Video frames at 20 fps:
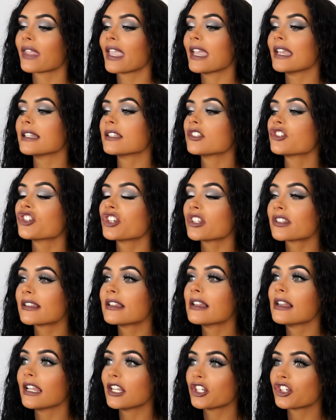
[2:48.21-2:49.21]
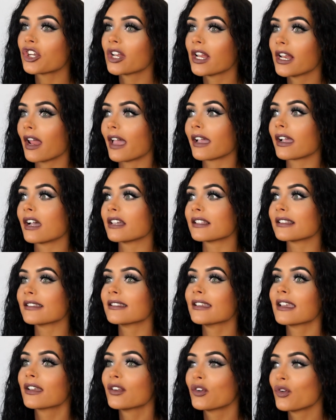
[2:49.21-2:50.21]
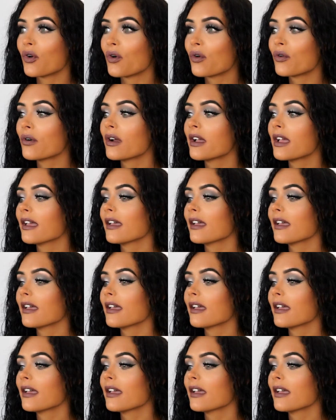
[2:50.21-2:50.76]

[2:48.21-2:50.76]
it's just literally like a signal